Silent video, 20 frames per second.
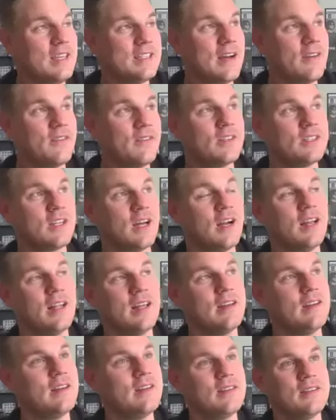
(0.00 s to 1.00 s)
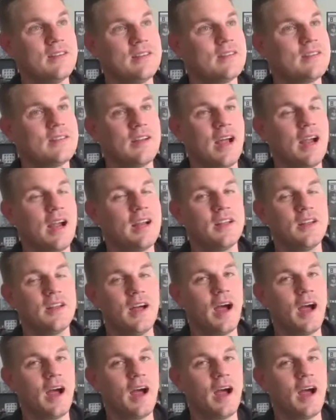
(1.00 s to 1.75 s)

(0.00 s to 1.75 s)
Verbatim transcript: he's ever done it.